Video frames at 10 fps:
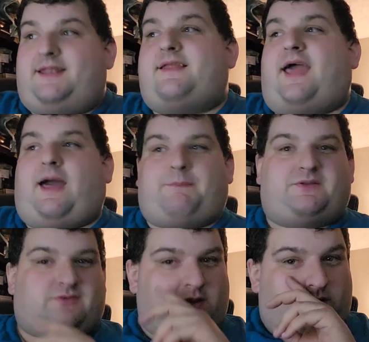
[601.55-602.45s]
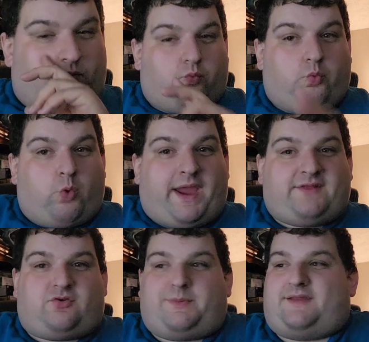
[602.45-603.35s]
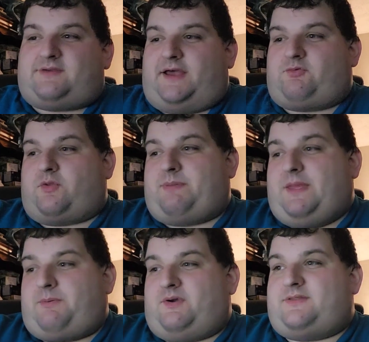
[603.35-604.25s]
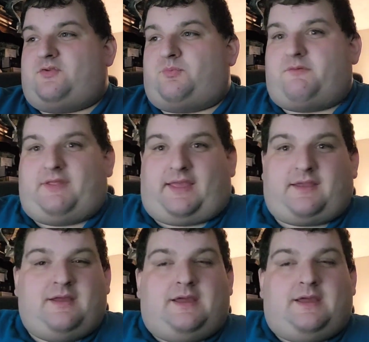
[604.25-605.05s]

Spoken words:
And it happens way too many times with the people in this movie. Like,